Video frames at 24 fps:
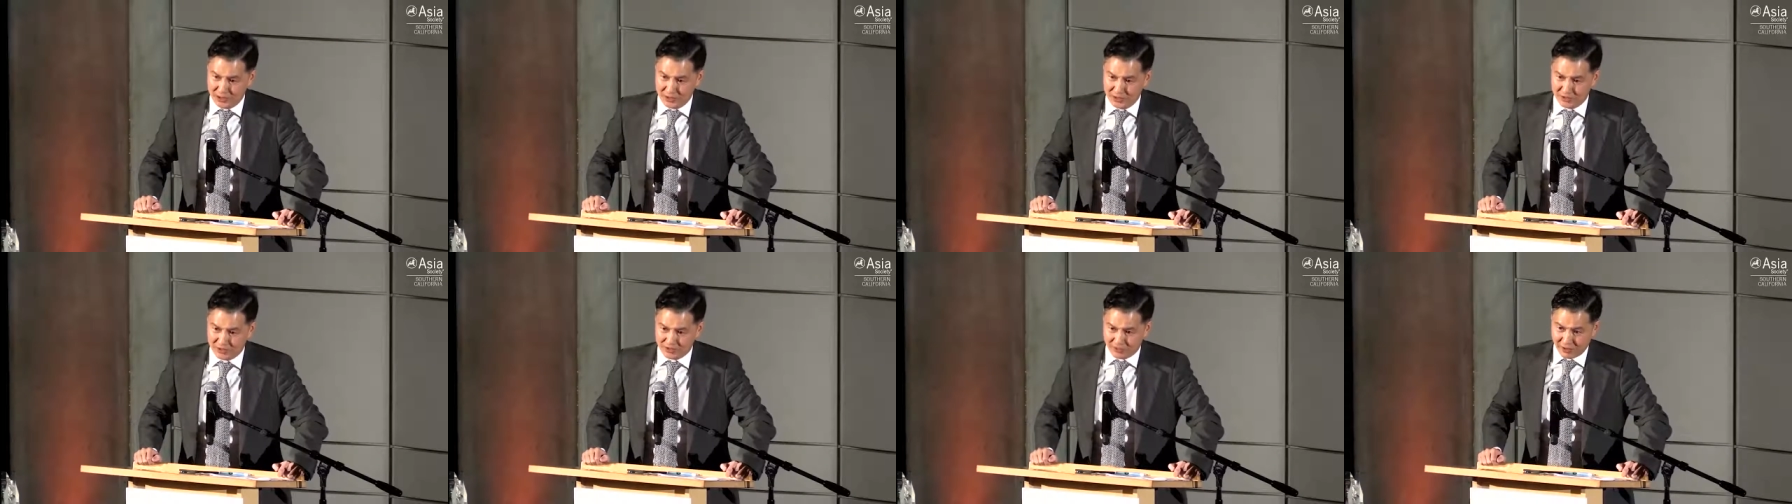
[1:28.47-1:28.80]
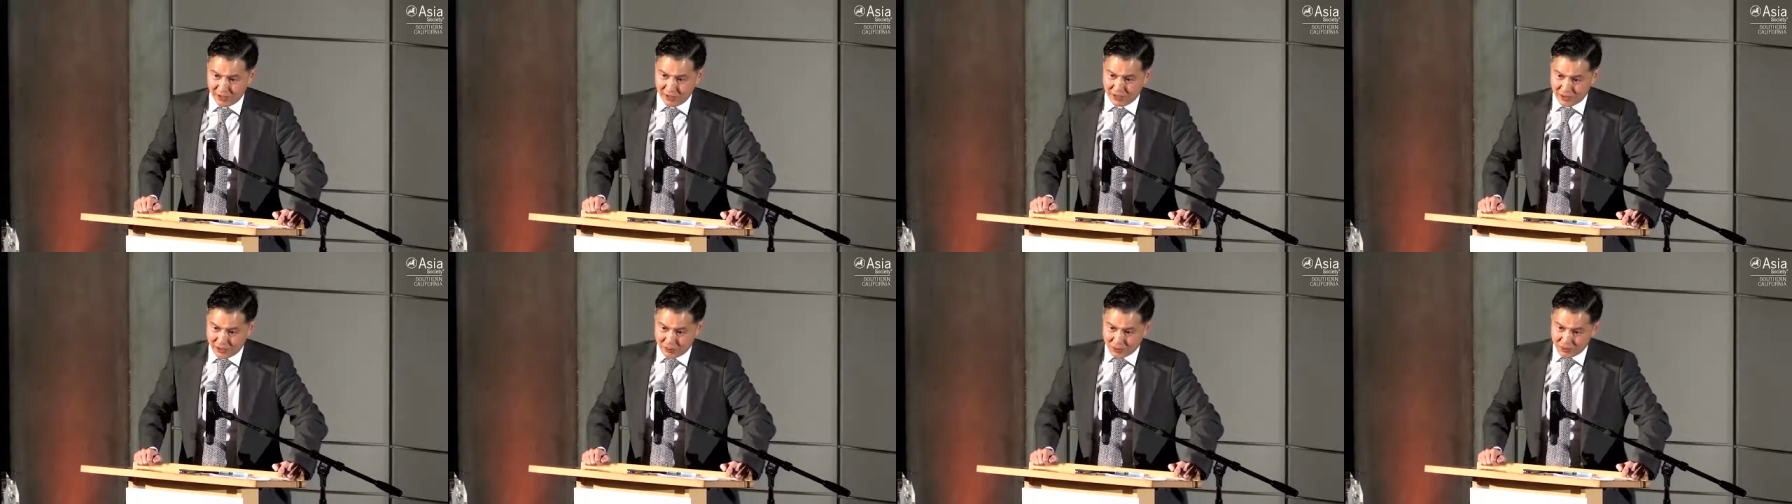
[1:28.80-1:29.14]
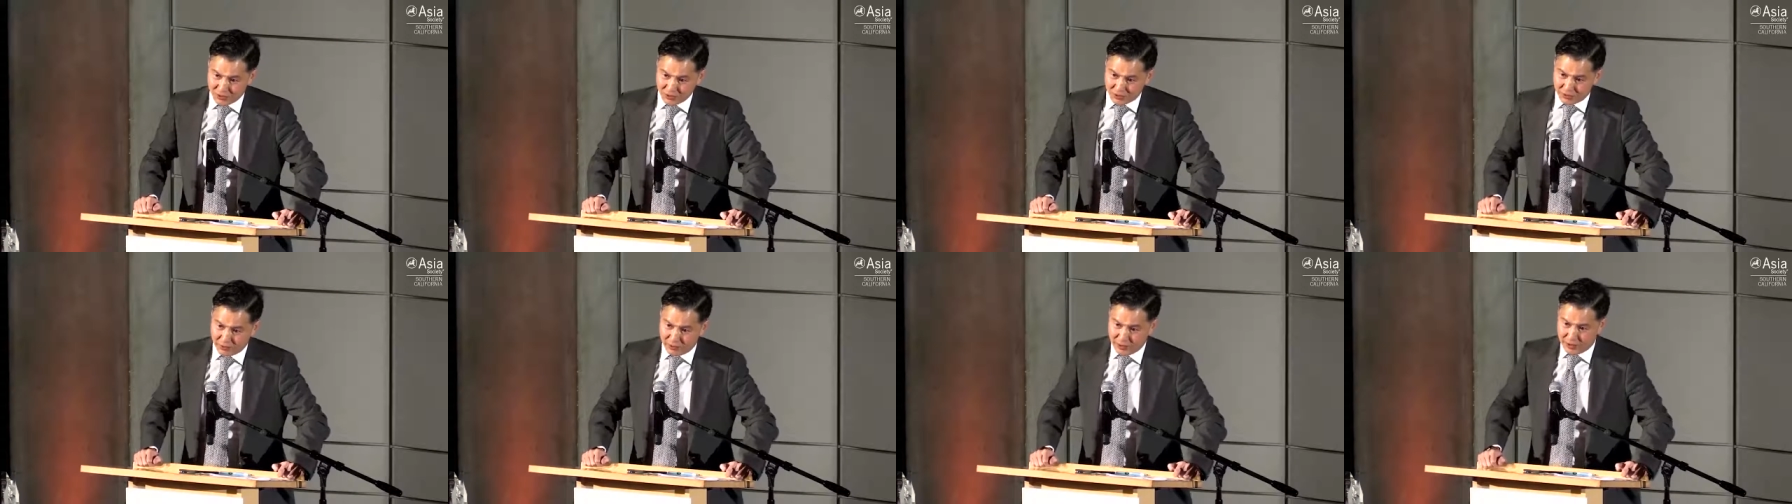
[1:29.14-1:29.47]
It's very
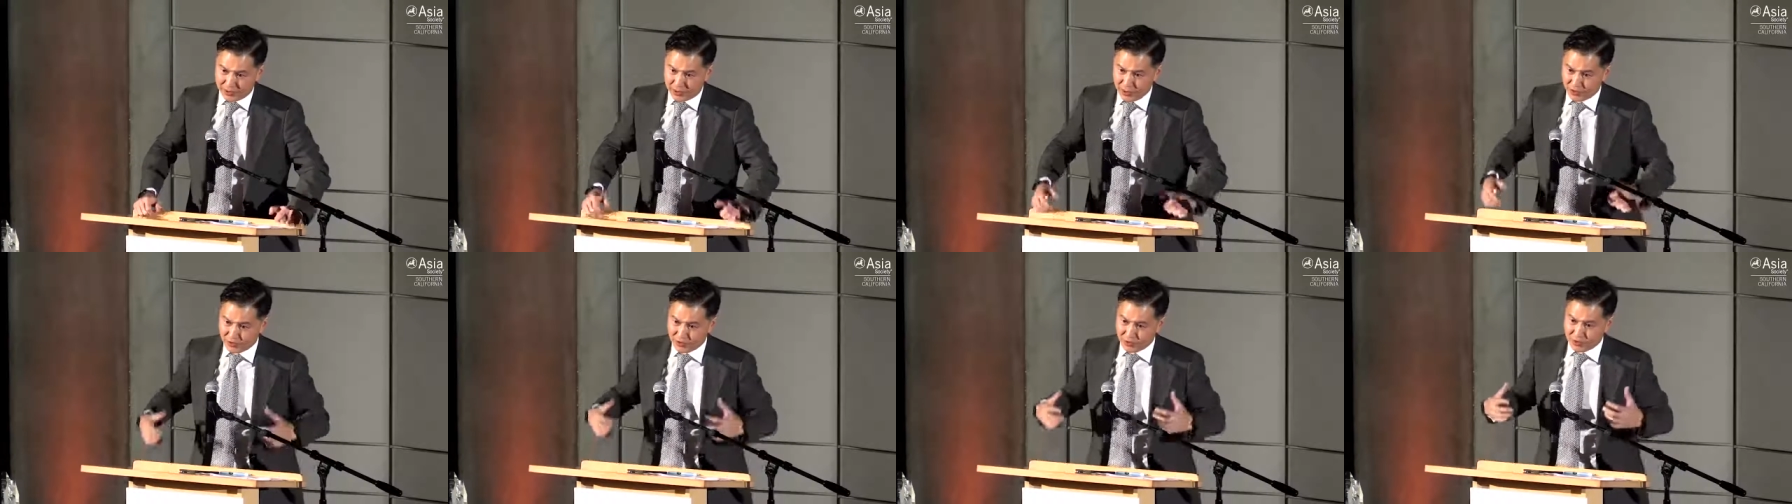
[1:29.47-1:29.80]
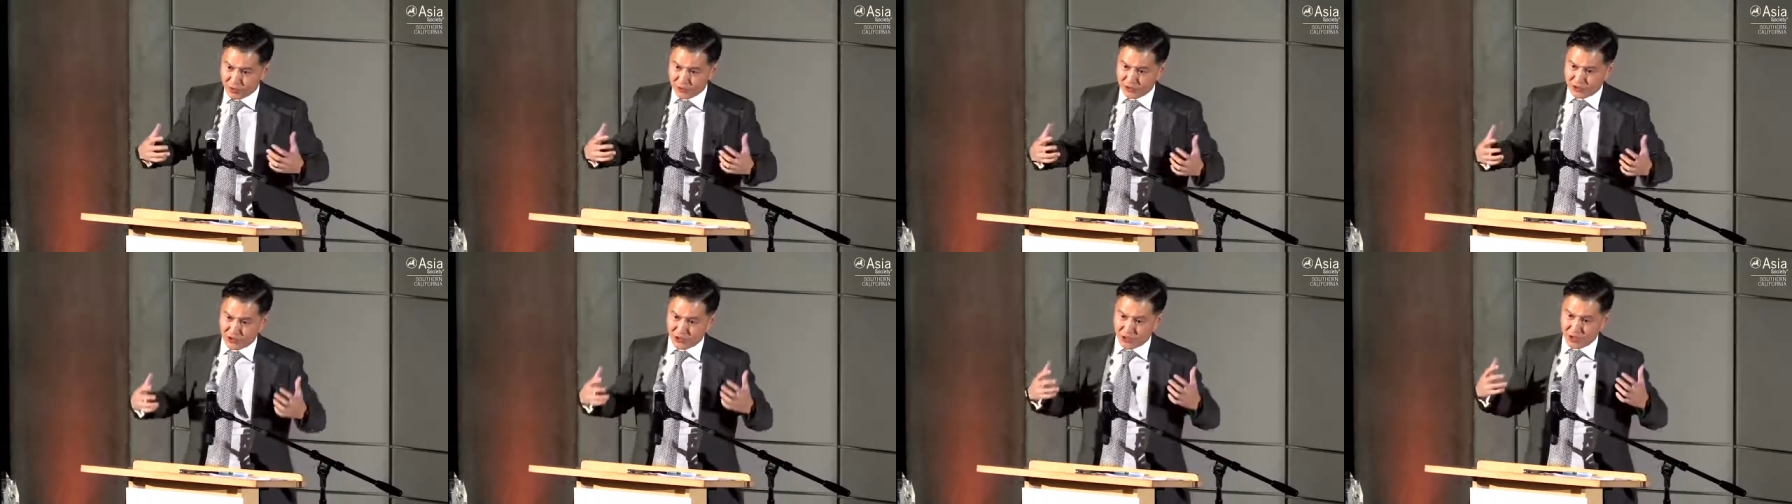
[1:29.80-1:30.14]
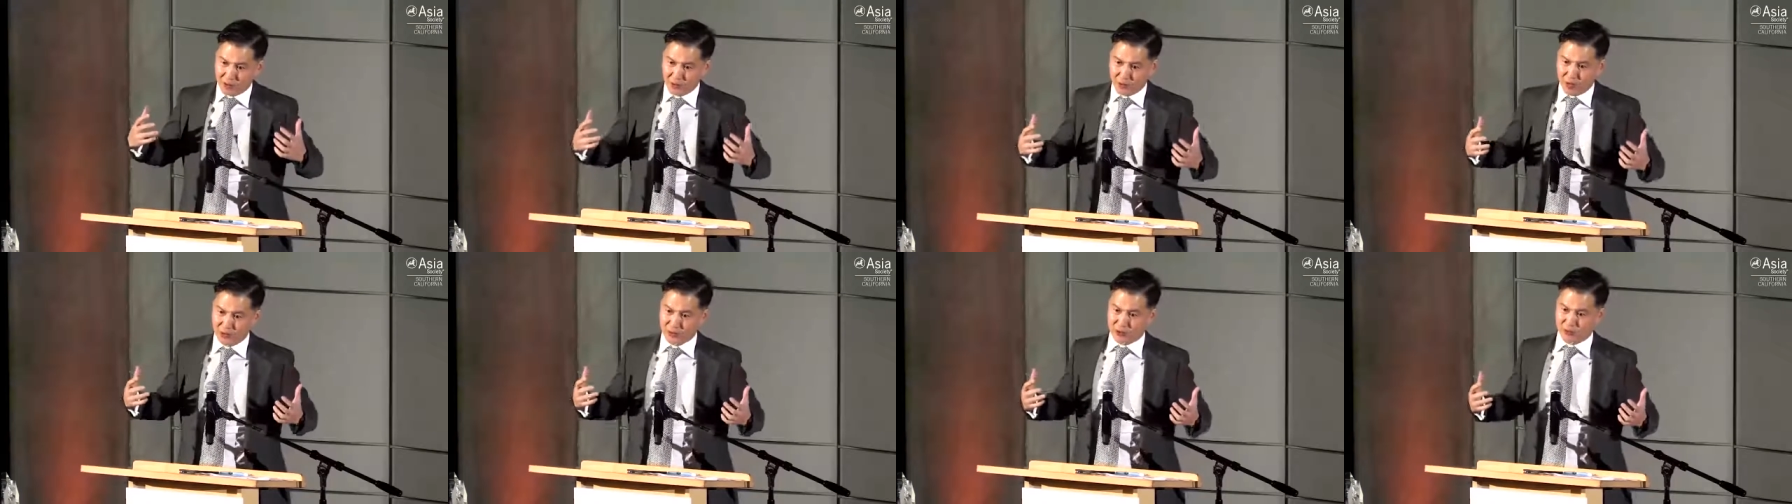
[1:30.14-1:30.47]
accepting, right? This is a
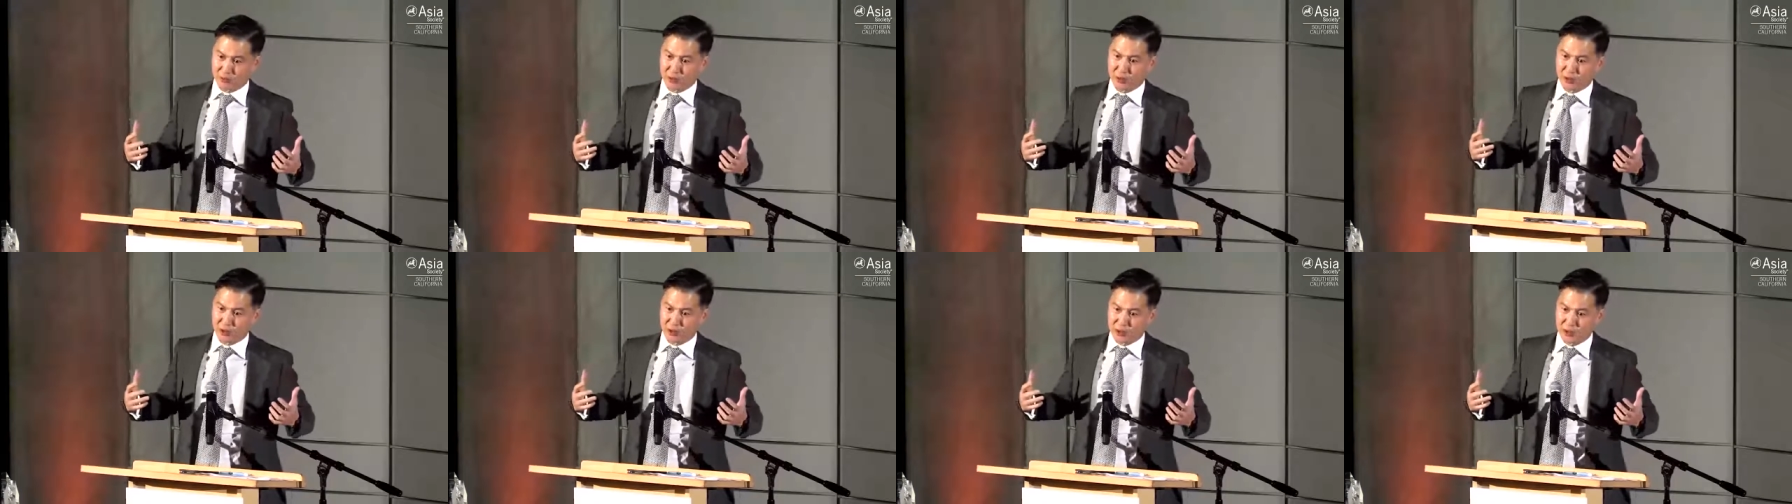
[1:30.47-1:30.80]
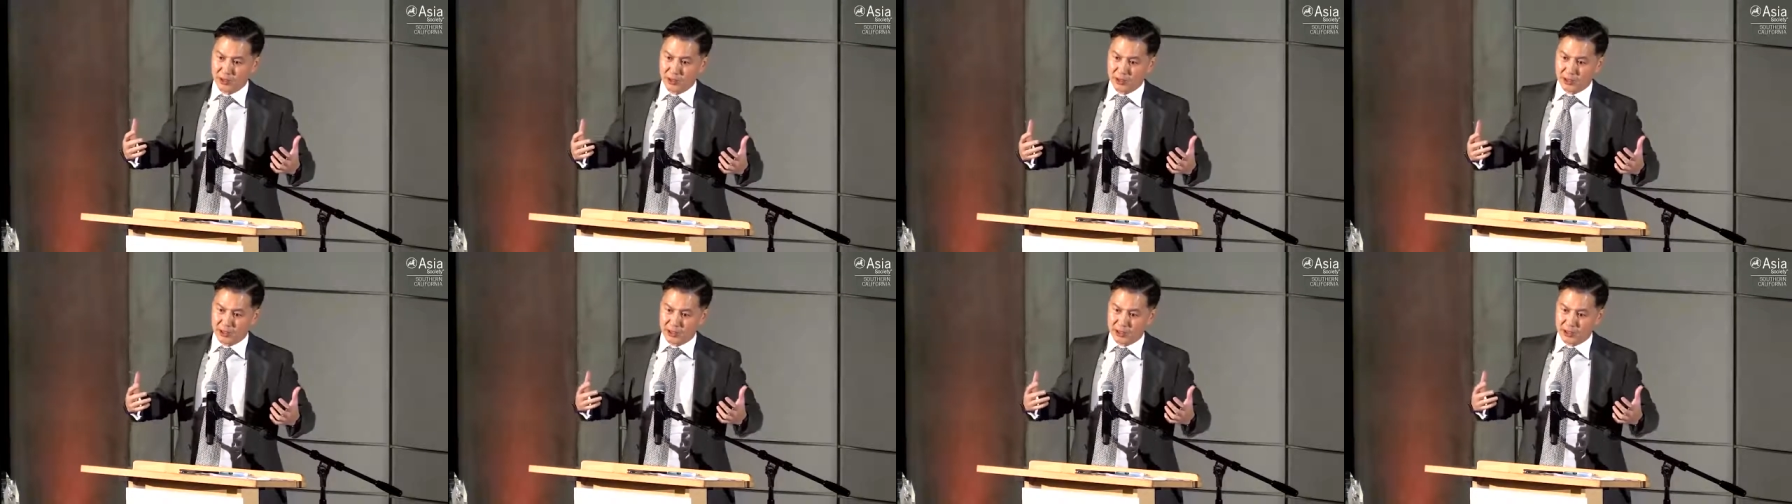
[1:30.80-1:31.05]
giant melting pot.